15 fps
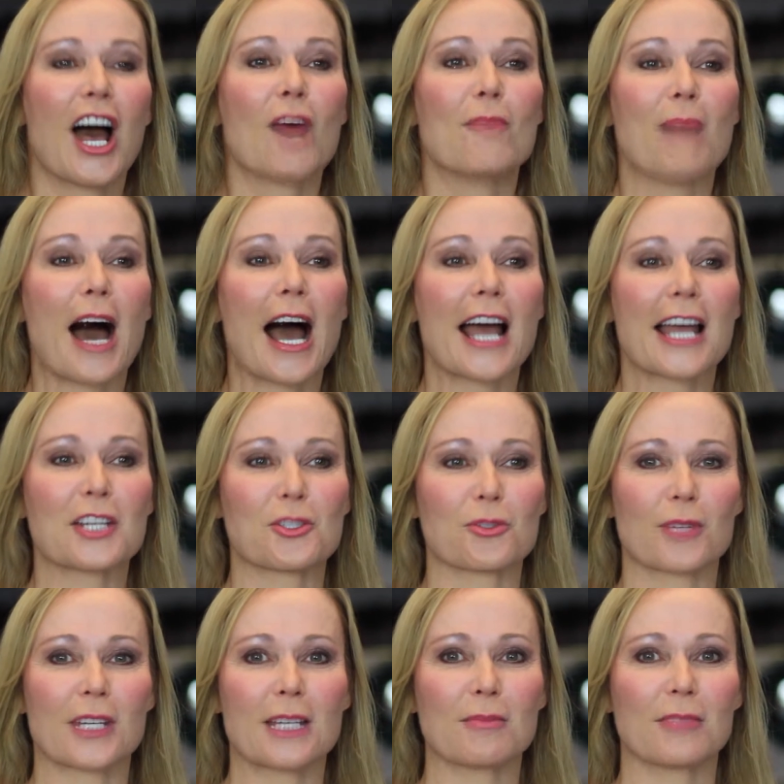My
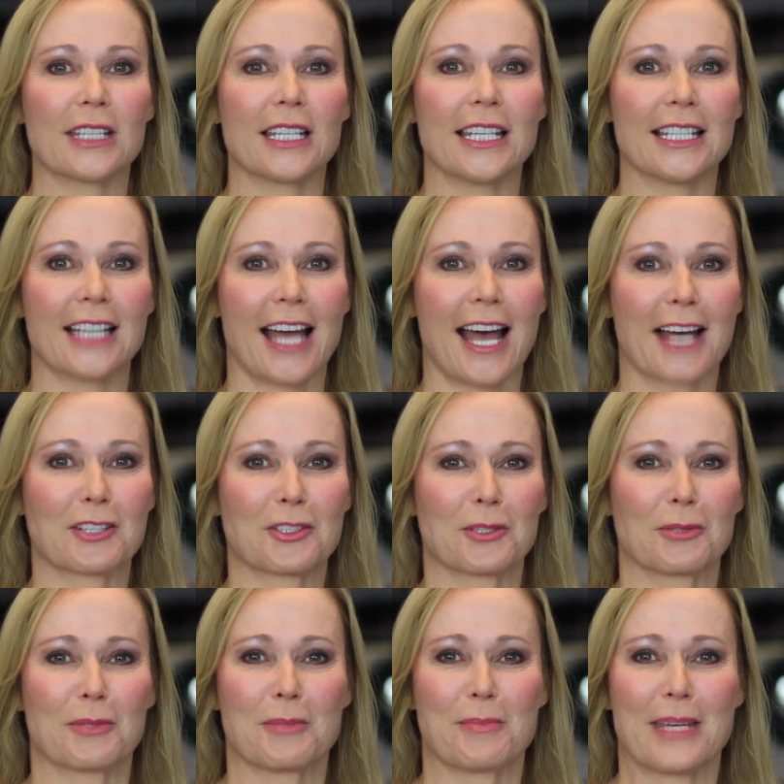dream lead
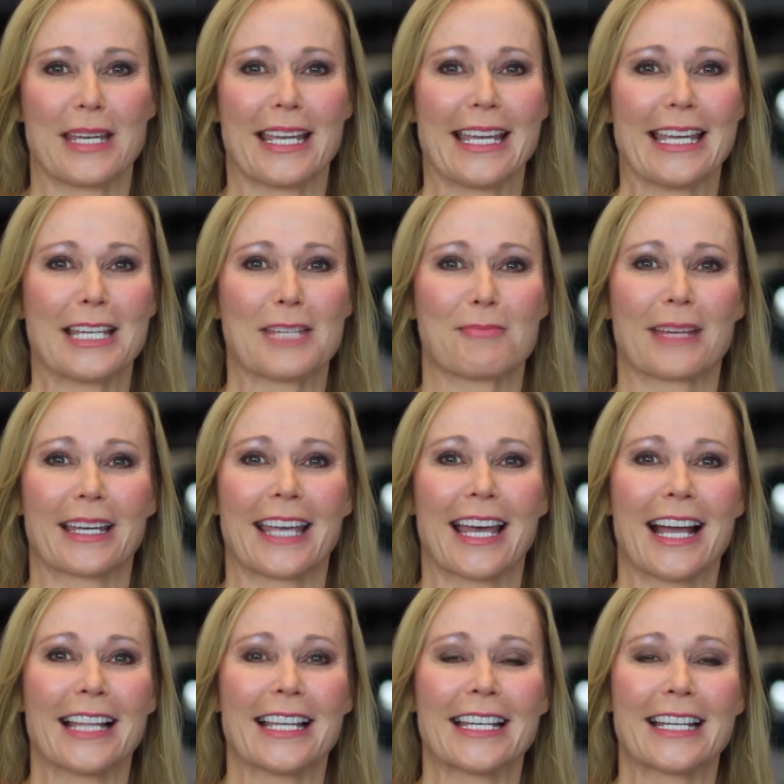actor would be Ian
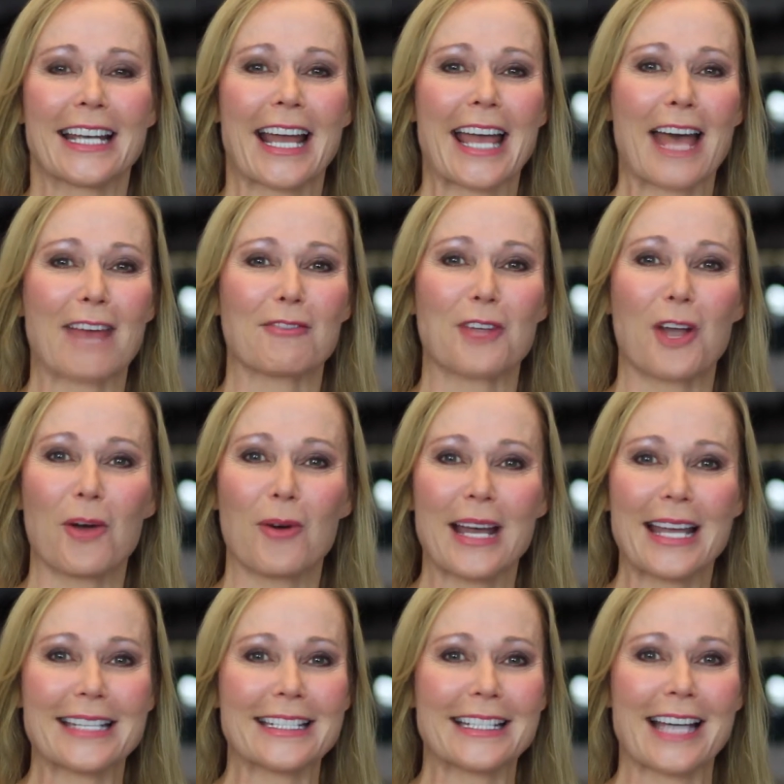McKellen, and I have no
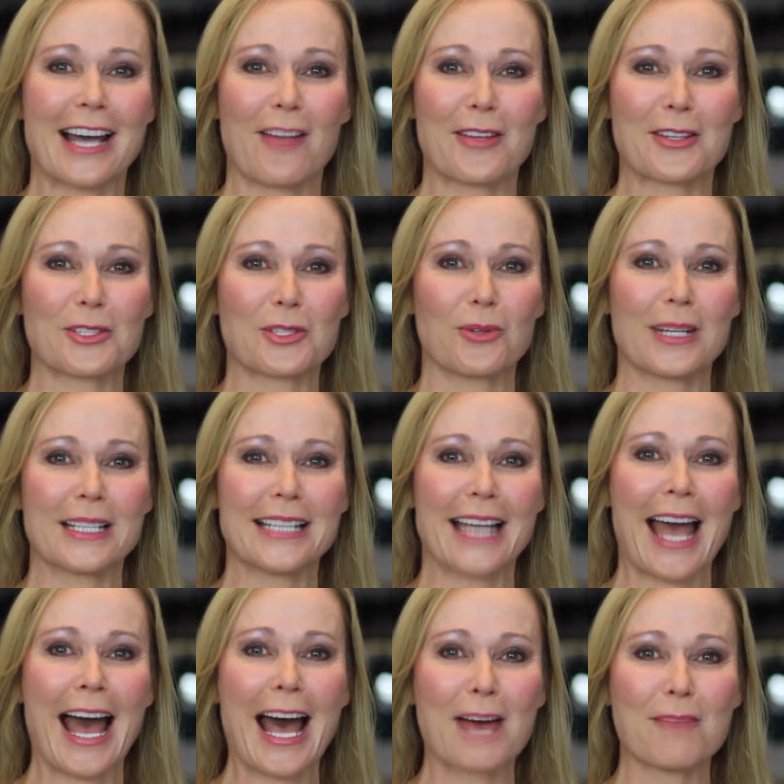idea how that's going to
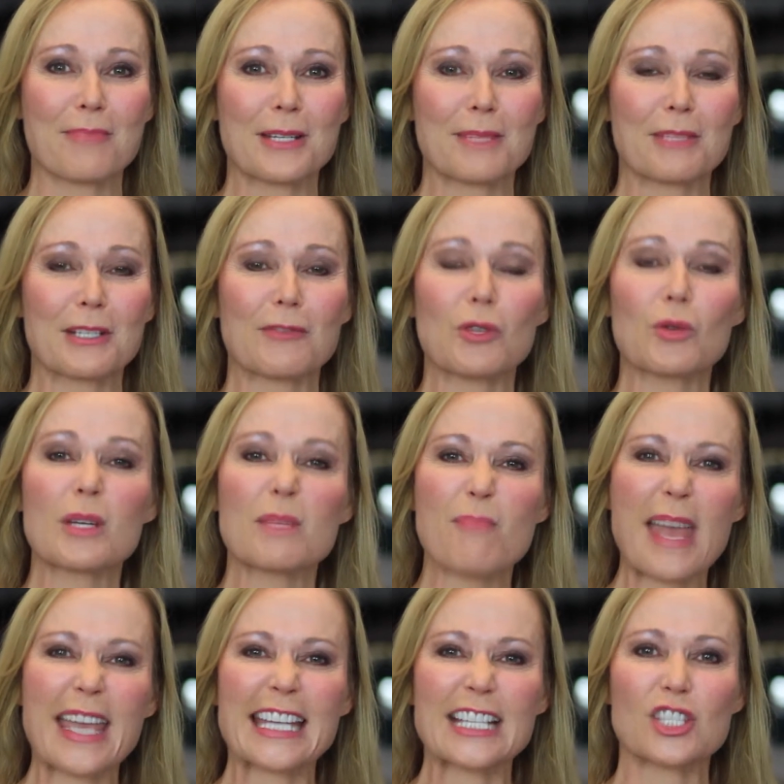happen, but if you can
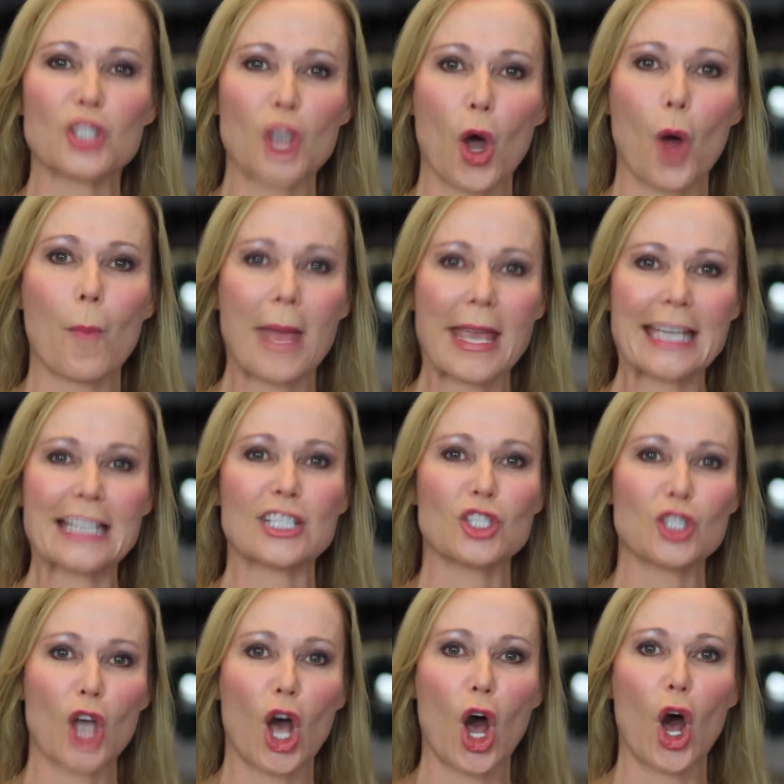make it so, make it so.